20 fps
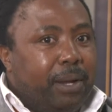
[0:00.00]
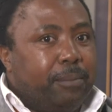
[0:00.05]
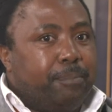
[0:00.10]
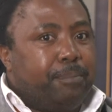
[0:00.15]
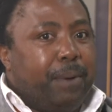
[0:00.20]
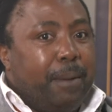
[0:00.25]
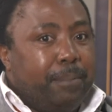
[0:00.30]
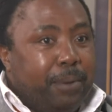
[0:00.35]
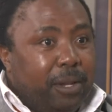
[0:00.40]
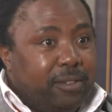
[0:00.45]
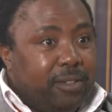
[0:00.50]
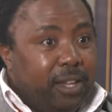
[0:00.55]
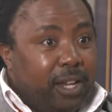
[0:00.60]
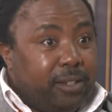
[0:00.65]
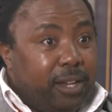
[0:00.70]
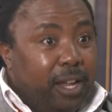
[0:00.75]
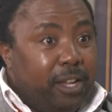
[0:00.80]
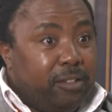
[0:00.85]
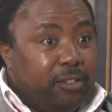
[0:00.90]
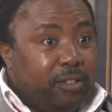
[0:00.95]
public
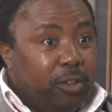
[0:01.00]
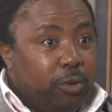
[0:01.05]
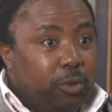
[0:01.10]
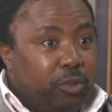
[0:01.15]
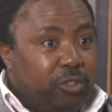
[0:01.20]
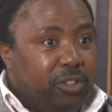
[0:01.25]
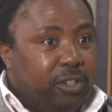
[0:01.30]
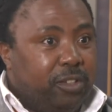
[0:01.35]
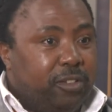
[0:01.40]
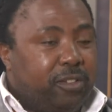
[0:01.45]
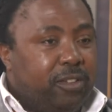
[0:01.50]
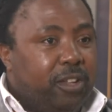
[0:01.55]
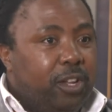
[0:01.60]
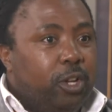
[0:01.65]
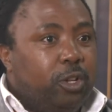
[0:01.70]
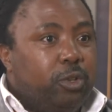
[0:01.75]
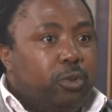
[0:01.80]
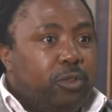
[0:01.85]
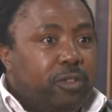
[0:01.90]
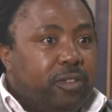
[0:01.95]
sector institutions
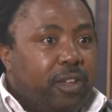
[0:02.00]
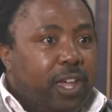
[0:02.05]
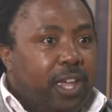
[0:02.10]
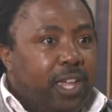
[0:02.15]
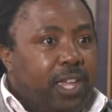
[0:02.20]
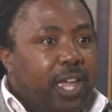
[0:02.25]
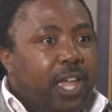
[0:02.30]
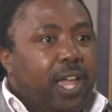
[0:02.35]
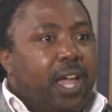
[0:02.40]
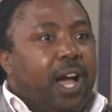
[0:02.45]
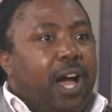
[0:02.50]
to say,